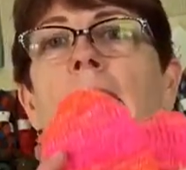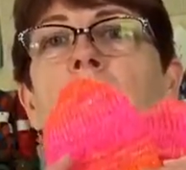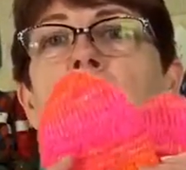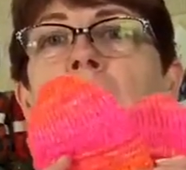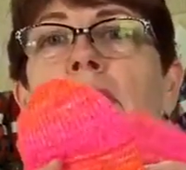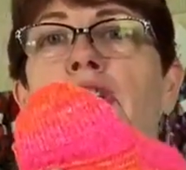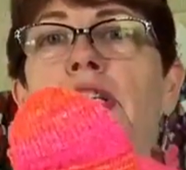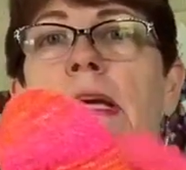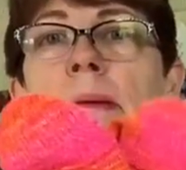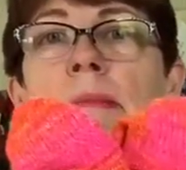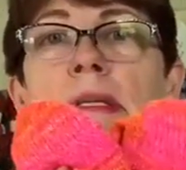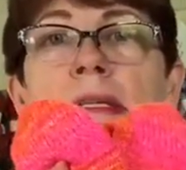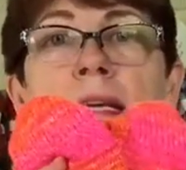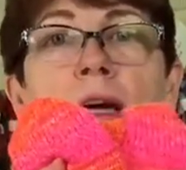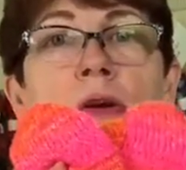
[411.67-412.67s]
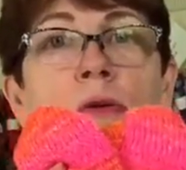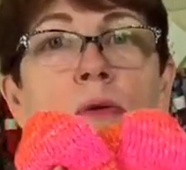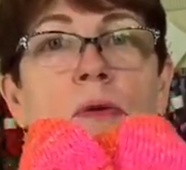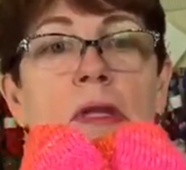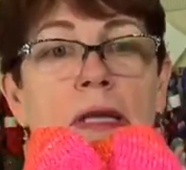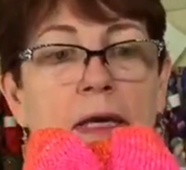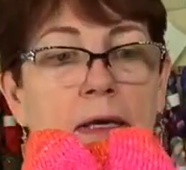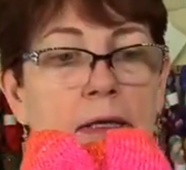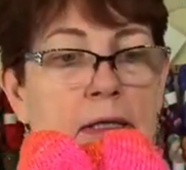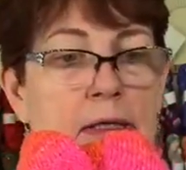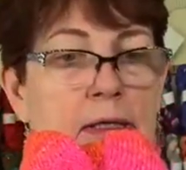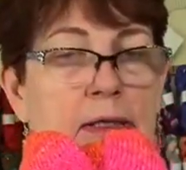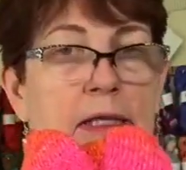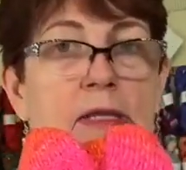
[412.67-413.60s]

ashamed to tell you this.